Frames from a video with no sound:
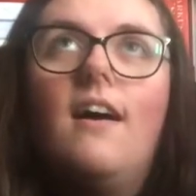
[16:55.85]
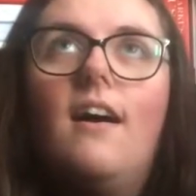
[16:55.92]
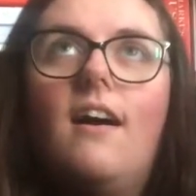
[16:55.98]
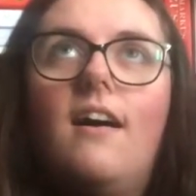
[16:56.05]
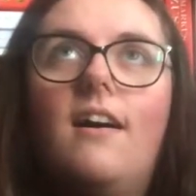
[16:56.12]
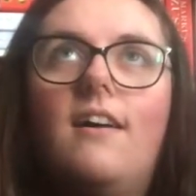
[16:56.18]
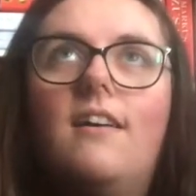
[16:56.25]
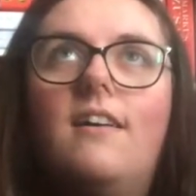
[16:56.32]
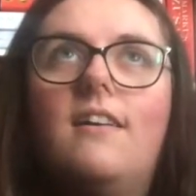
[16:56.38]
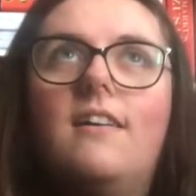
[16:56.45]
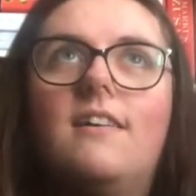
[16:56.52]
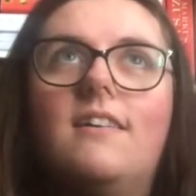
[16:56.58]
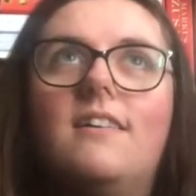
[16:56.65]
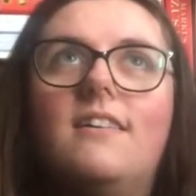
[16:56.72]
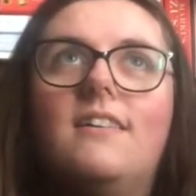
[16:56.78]

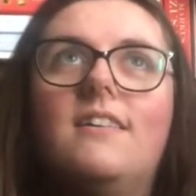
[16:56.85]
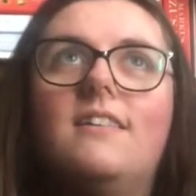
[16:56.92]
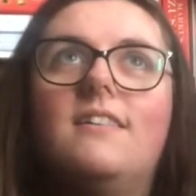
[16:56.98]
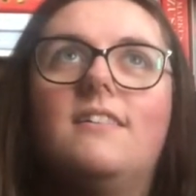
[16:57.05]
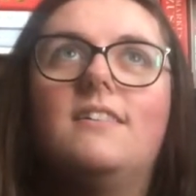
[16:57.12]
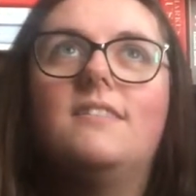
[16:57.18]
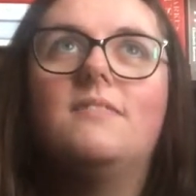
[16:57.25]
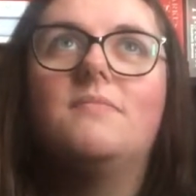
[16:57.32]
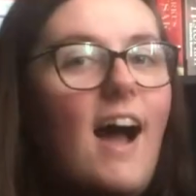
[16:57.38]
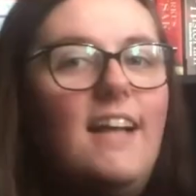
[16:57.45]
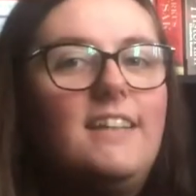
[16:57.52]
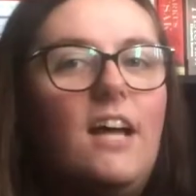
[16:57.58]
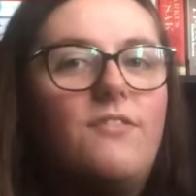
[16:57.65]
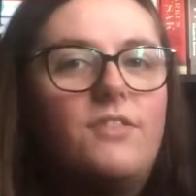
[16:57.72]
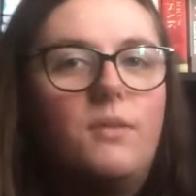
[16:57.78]
I
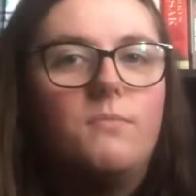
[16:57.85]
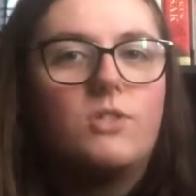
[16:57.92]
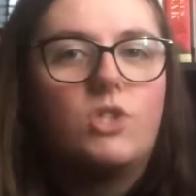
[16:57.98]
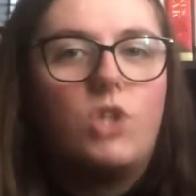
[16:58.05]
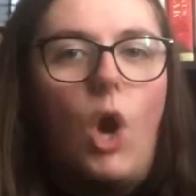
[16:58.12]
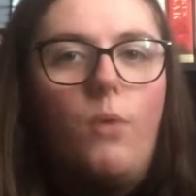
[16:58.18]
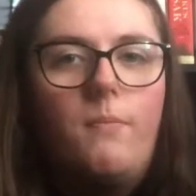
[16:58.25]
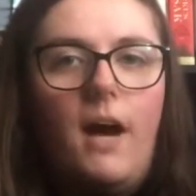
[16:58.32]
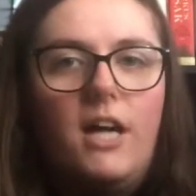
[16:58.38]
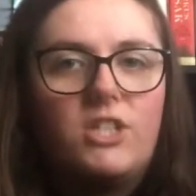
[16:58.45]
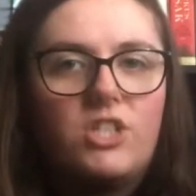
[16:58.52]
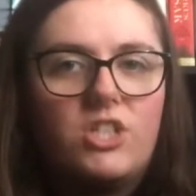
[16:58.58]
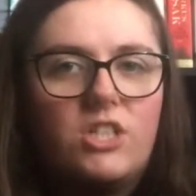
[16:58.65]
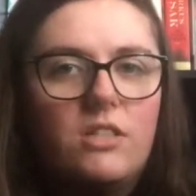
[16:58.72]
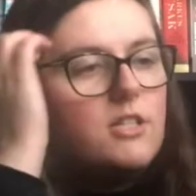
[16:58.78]
love them so
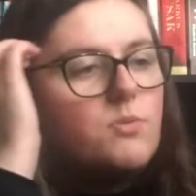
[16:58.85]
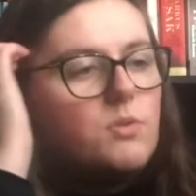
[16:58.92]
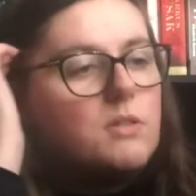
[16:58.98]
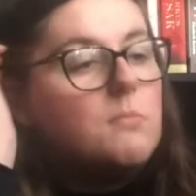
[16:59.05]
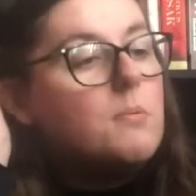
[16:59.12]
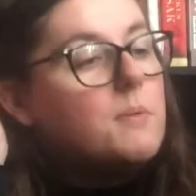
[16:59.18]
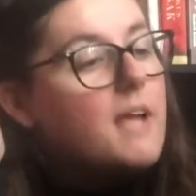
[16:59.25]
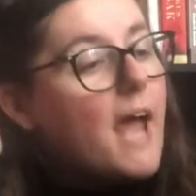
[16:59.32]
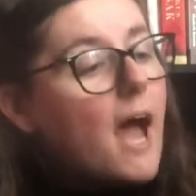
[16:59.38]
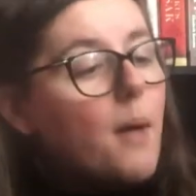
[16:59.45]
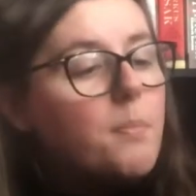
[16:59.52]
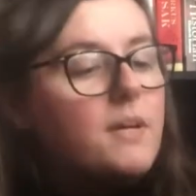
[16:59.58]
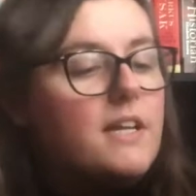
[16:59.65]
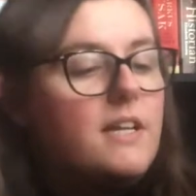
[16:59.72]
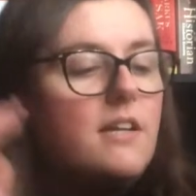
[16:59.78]
much. Just want them to be
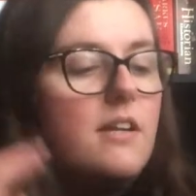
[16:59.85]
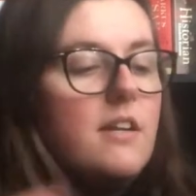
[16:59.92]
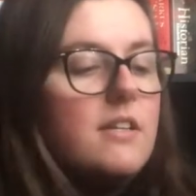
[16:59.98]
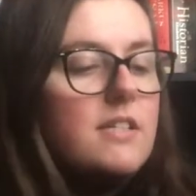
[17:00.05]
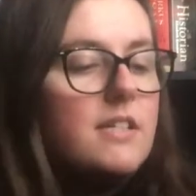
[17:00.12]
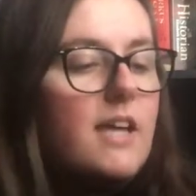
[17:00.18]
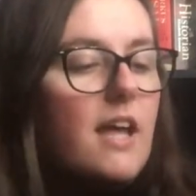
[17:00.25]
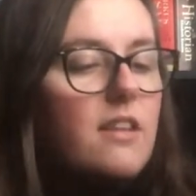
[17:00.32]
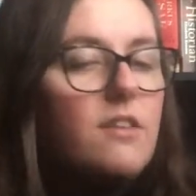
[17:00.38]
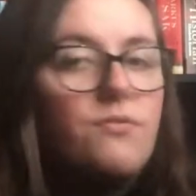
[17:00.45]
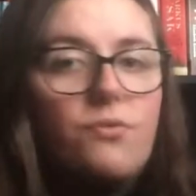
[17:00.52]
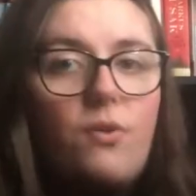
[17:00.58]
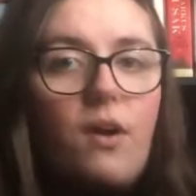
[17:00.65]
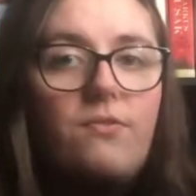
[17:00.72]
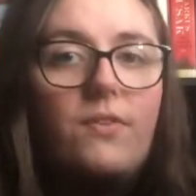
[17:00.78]
happy, together,
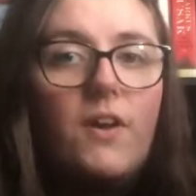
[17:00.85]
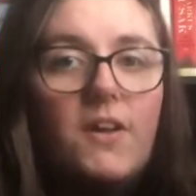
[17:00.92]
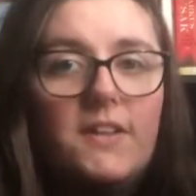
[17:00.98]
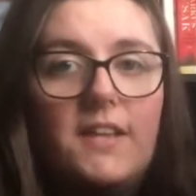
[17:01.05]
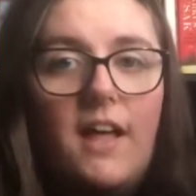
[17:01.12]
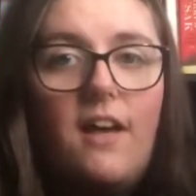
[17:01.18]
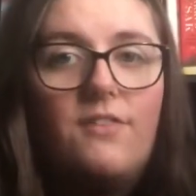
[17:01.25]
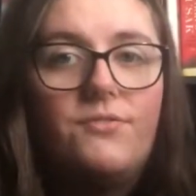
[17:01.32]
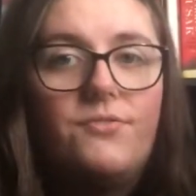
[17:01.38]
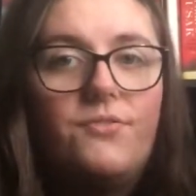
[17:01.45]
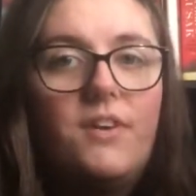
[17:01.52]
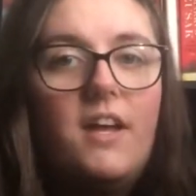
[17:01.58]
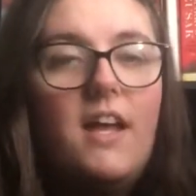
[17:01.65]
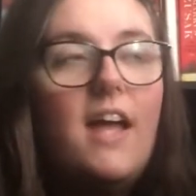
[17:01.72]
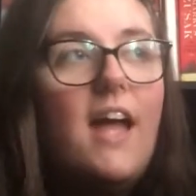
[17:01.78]
forever, in love.
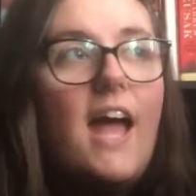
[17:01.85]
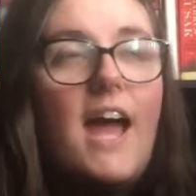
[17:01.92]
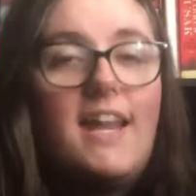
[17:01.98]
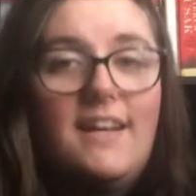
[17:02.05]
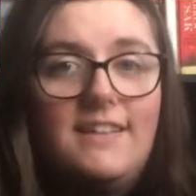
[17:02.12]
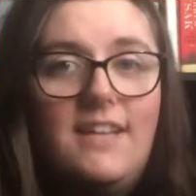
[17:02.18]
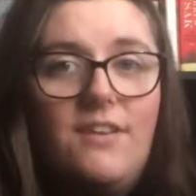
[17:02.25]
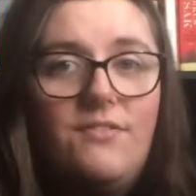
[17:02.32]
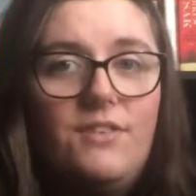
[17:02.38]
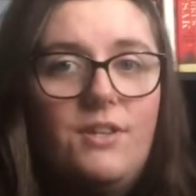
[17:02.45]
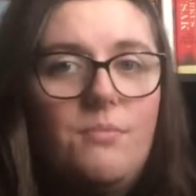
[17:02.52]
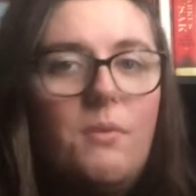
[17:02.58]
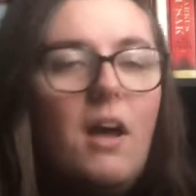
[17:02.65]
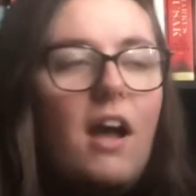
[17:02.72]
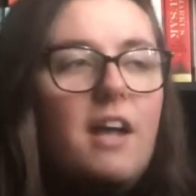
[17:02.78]
And I love
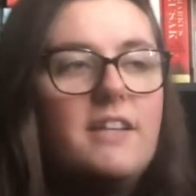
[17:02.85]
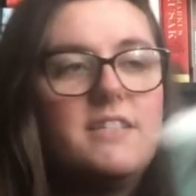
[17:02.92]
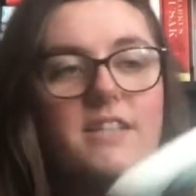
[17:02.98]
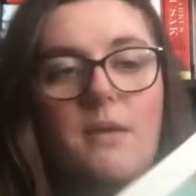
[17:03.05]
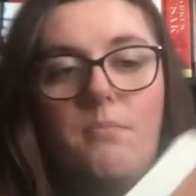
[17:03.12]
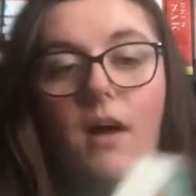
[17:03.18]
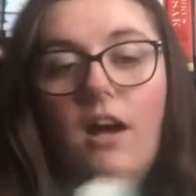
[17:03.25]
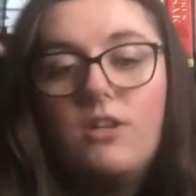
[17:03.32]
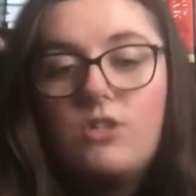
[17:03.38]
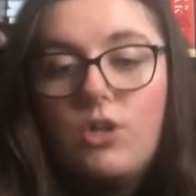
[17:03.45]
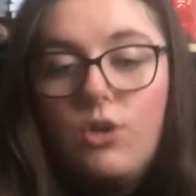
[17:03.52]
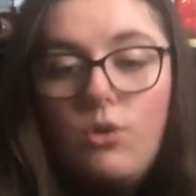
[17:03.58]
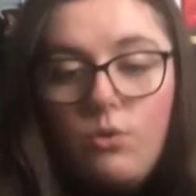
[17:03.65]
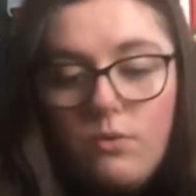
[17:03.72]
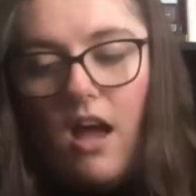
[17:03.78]
them. I need to get part 2.